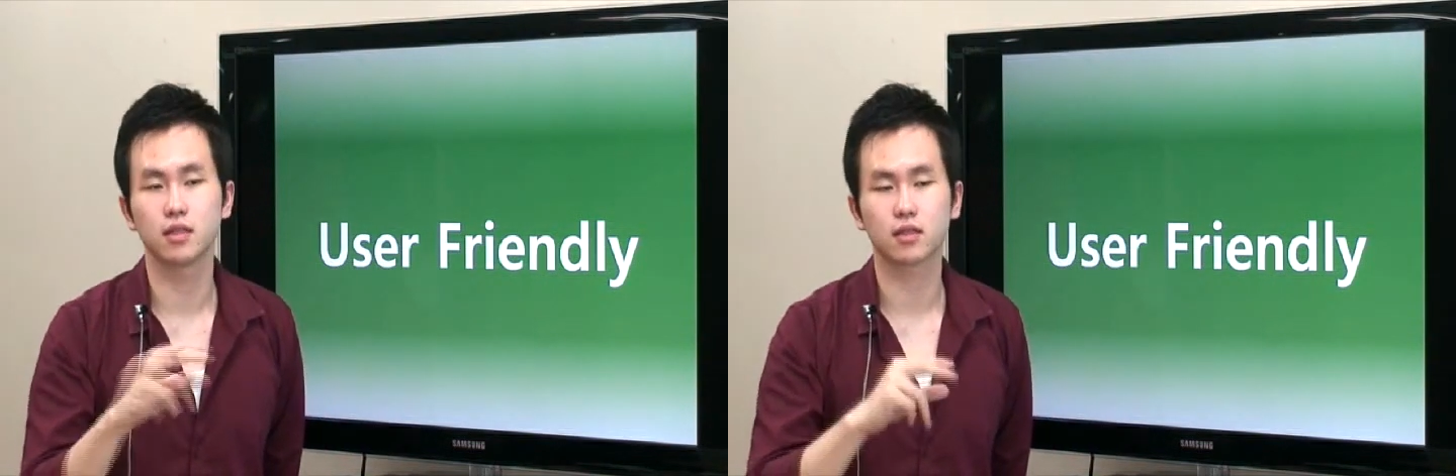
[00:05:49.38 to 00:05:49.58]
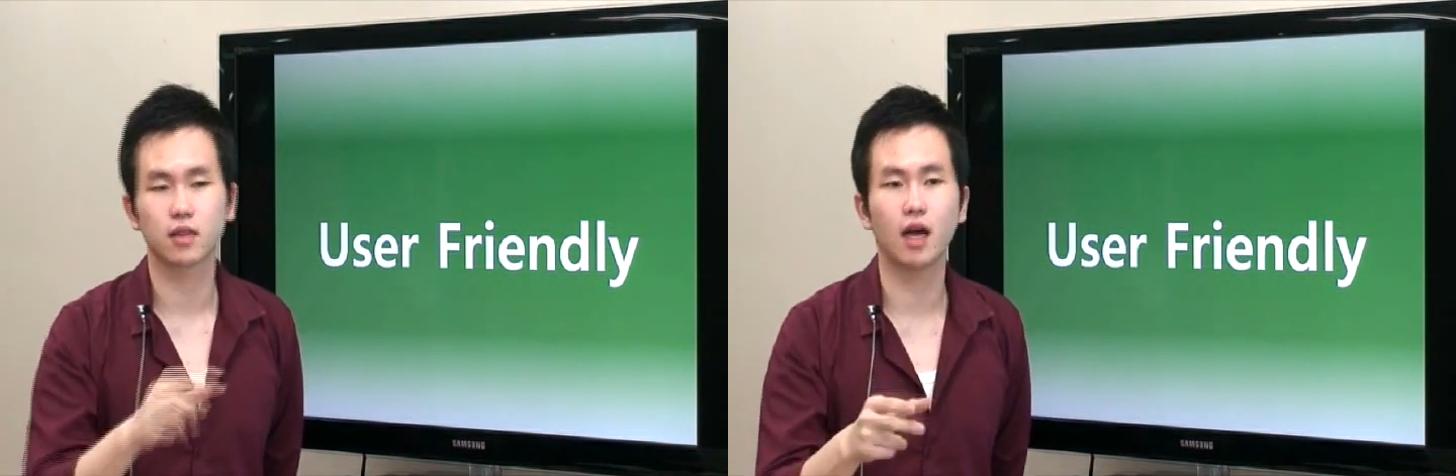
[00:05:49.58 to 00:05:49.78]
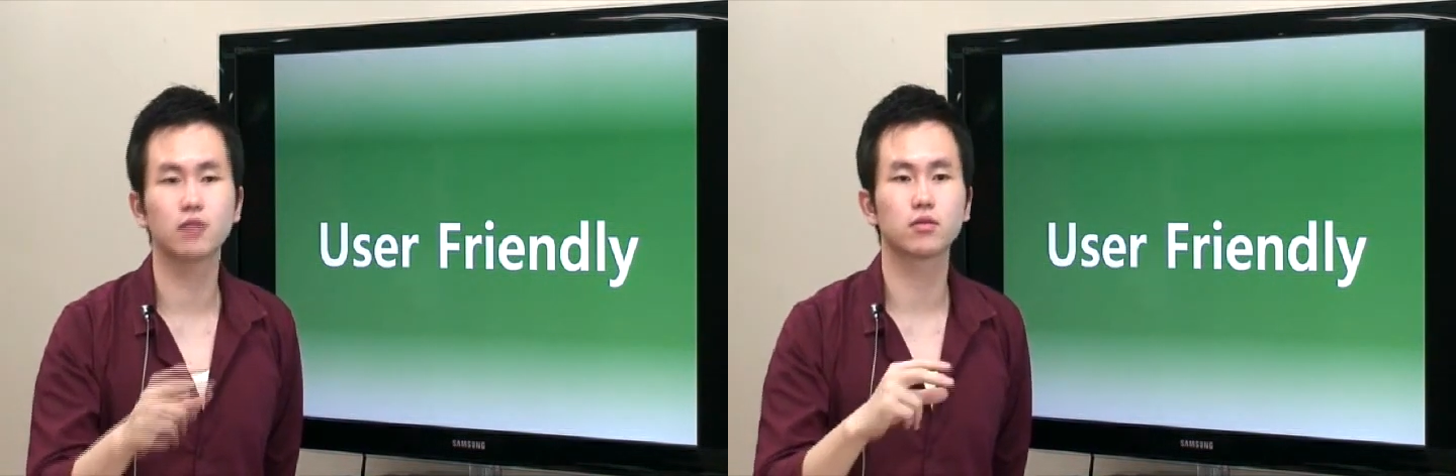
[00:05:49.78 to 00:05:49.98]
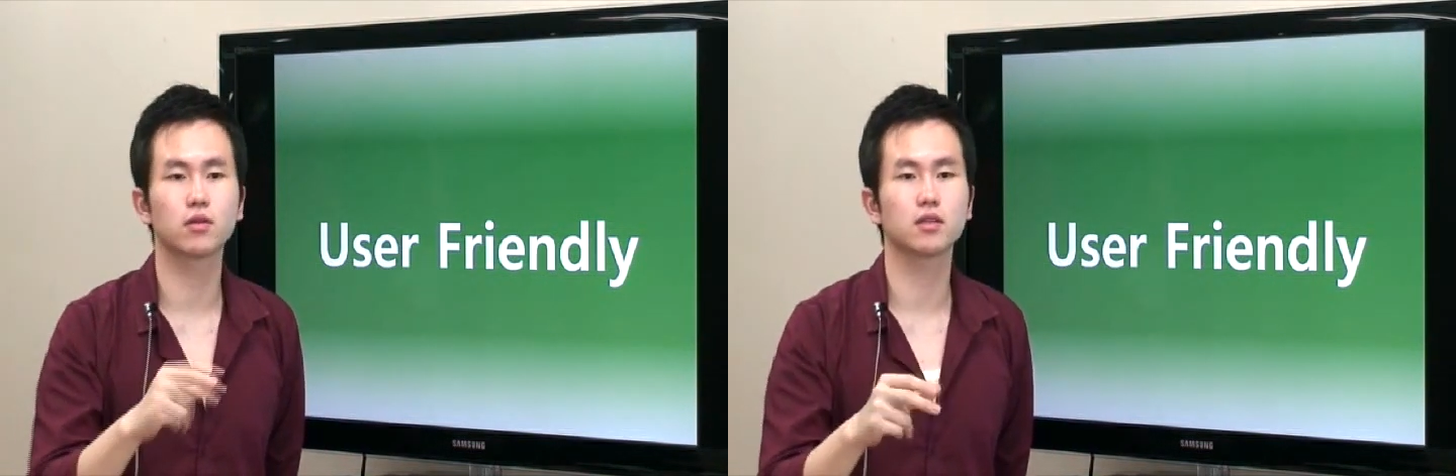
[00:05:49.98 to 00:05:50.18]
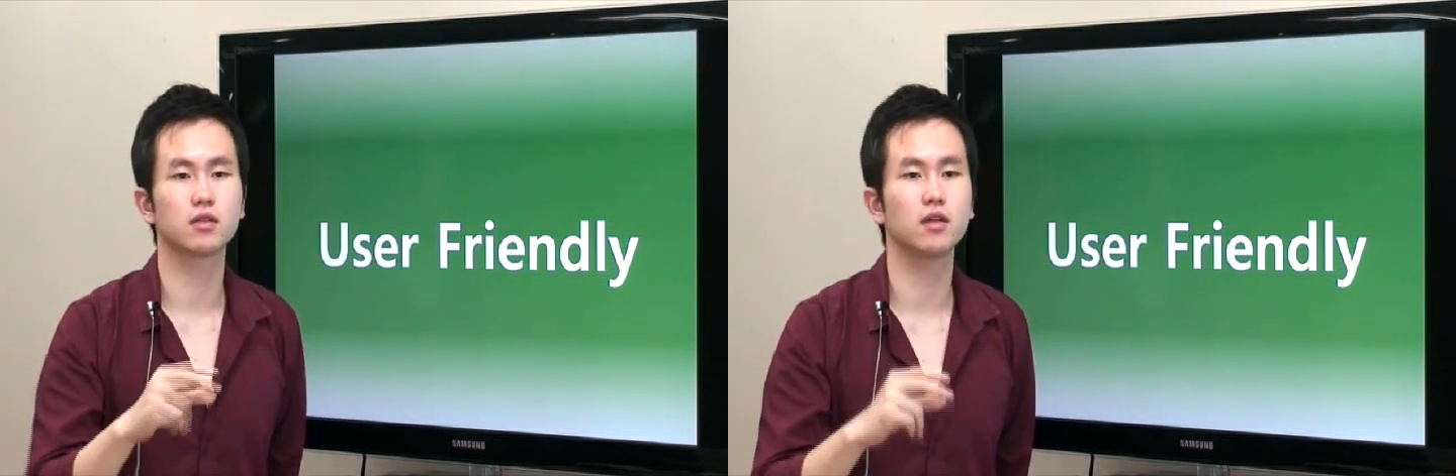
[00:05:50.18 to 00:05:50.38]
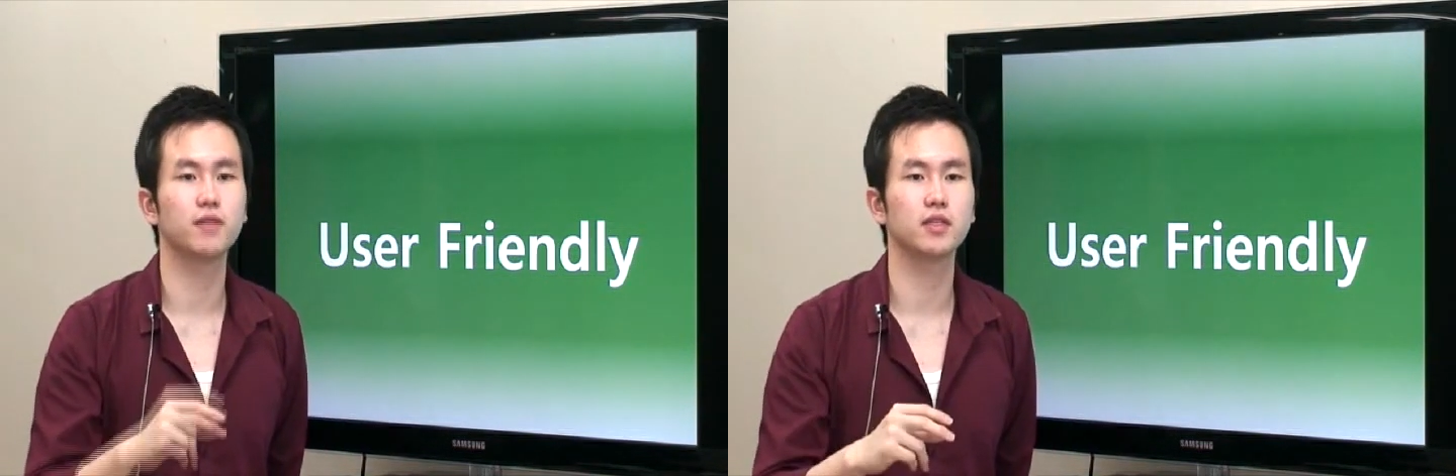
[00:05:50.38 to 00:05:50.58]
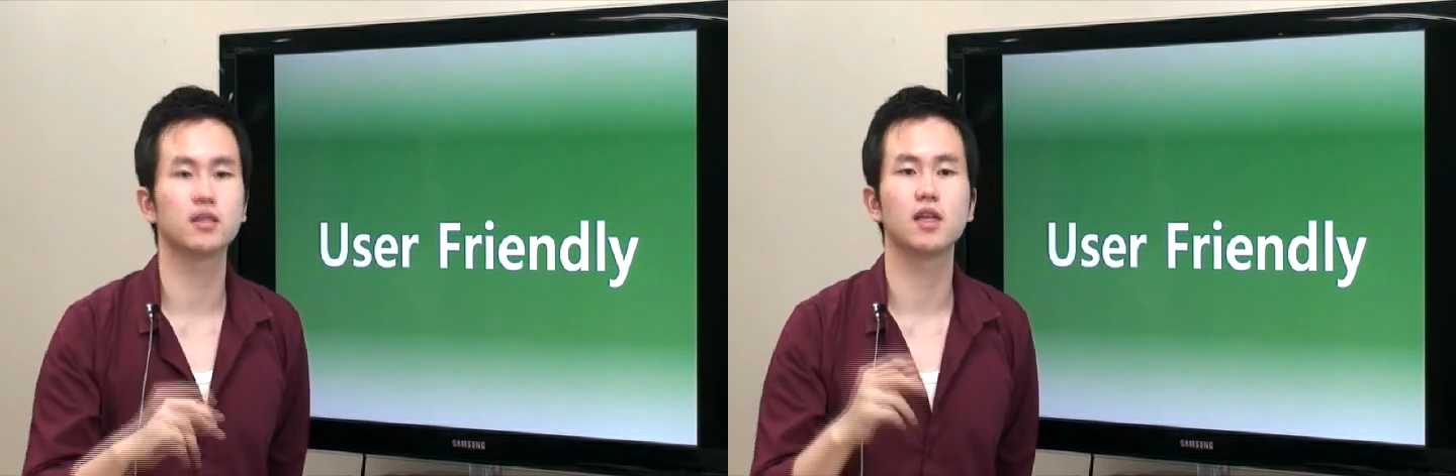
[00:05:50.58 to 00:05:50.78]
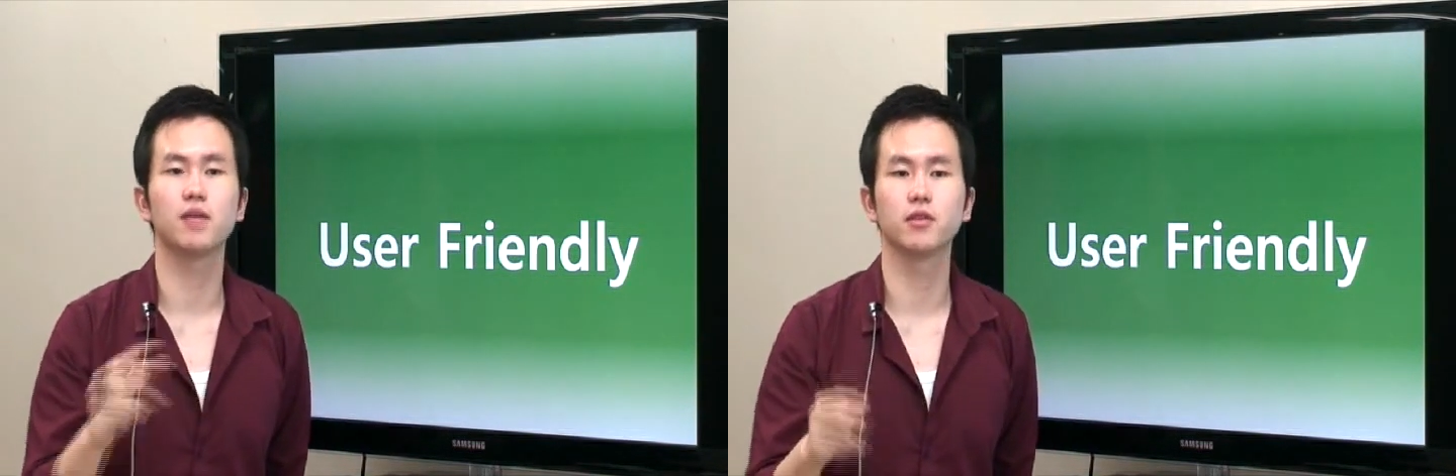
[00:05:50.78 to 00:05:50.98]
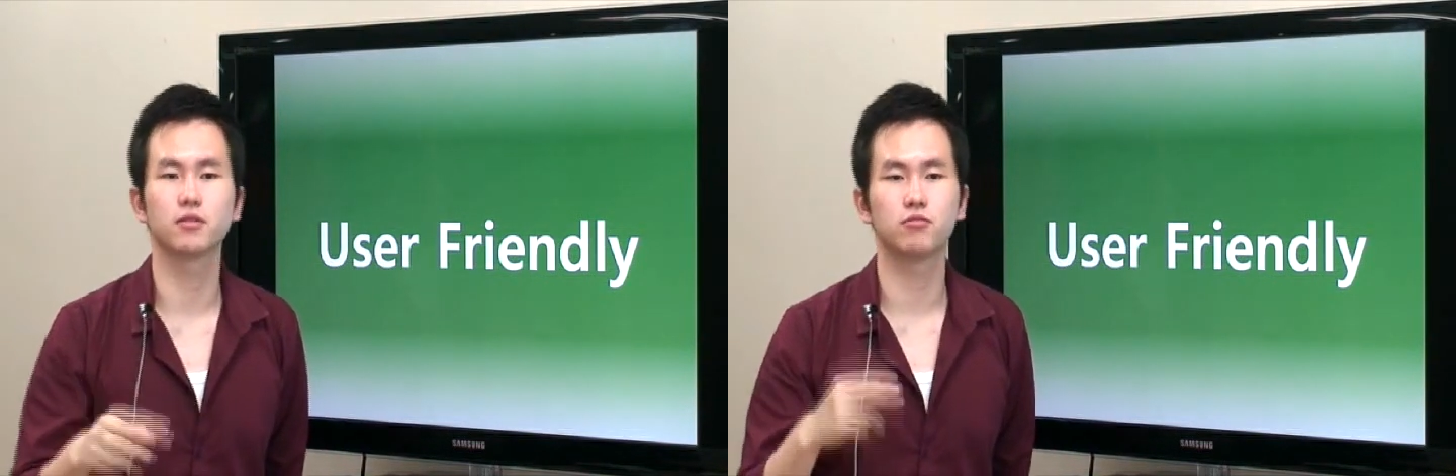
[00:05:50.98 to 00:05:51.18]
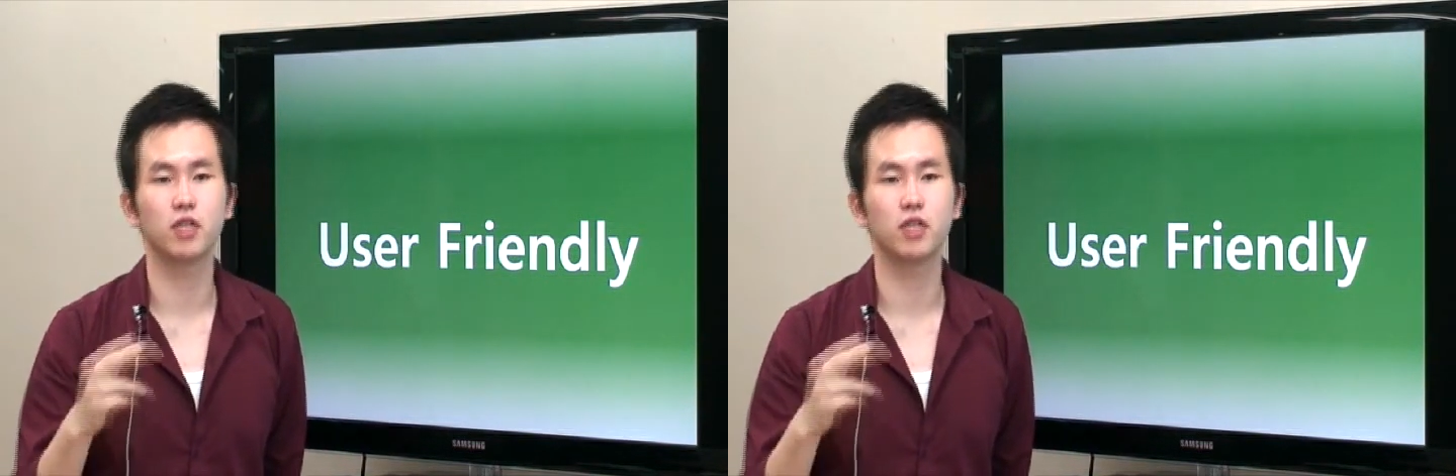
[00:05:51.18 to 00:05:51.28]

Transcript: This cloud storage service enables